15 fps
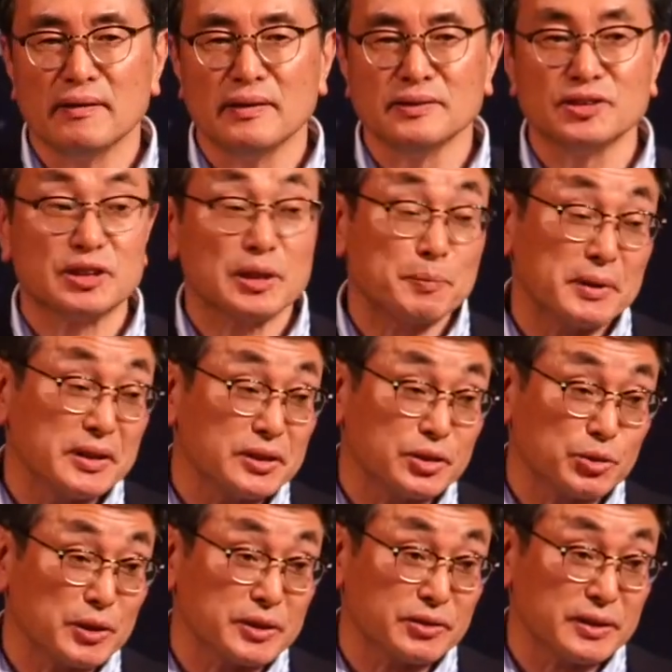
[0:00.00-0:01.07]
in Japanese
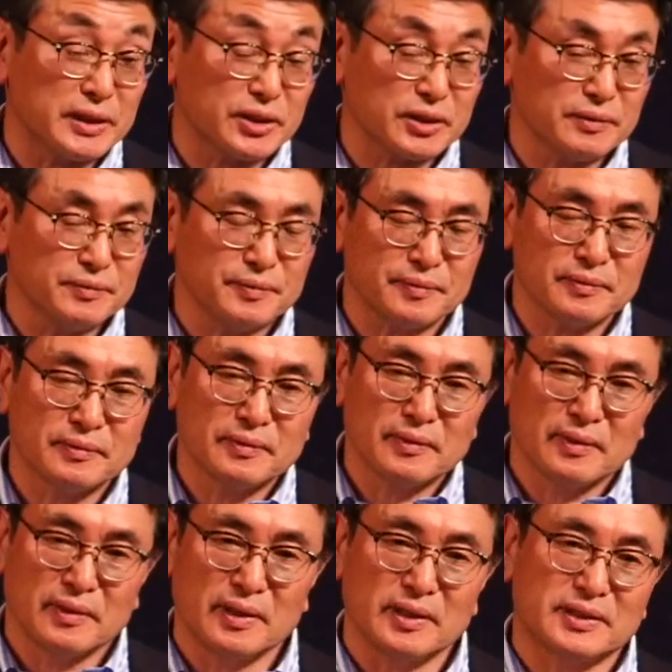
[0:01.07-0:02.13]
translation,
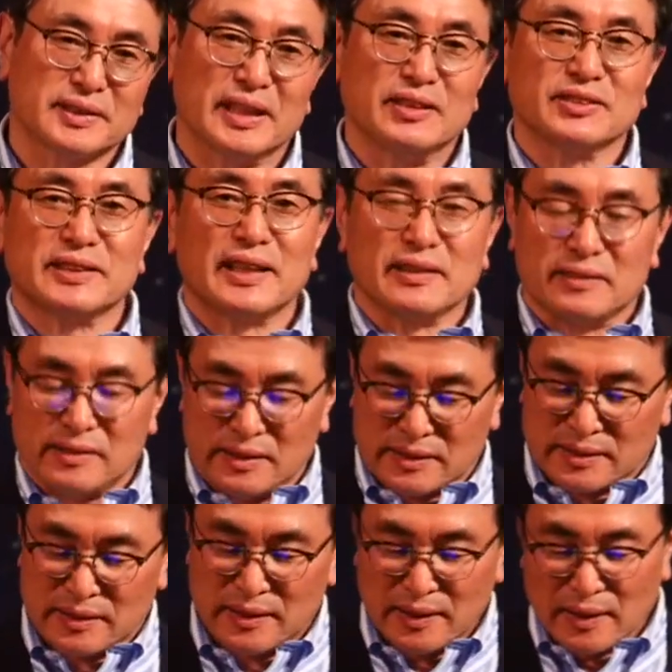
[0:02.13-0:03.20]
it sounds like
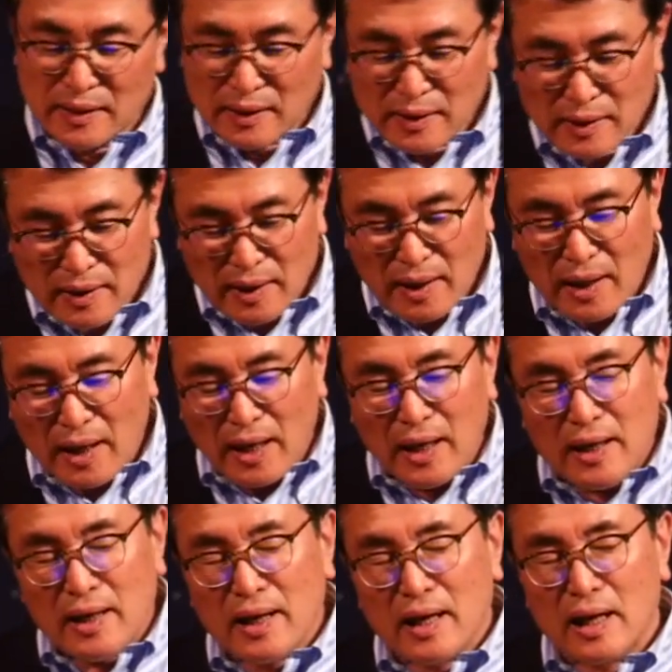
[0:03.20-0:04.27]
this I
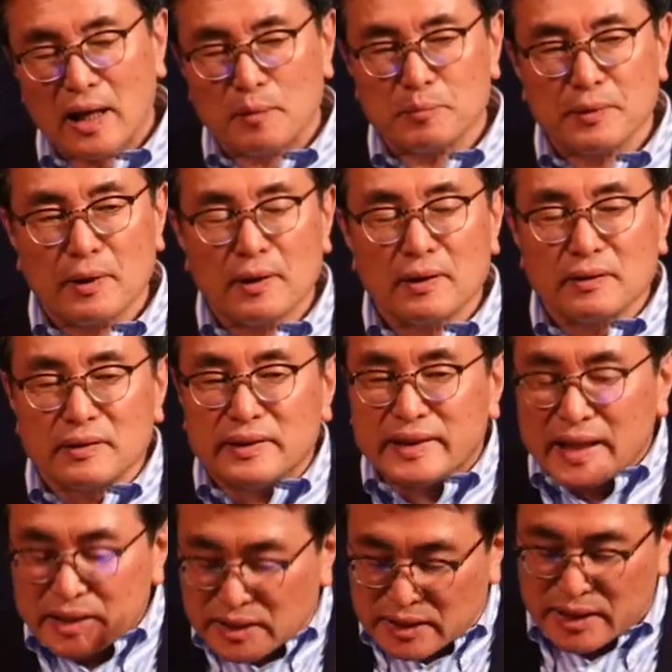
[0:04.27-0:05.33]
have
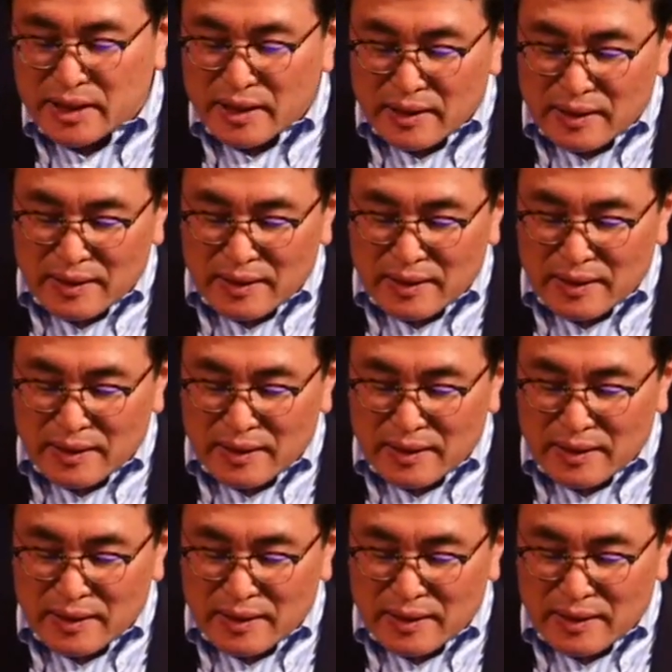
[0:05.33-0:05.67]
debt